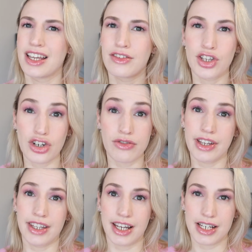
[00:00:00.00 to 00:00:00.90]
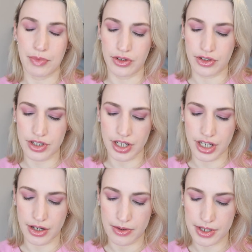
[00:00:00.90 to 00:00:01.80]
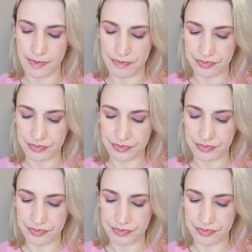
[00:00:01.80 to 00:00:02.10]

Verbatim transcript: They're just really nice products to use.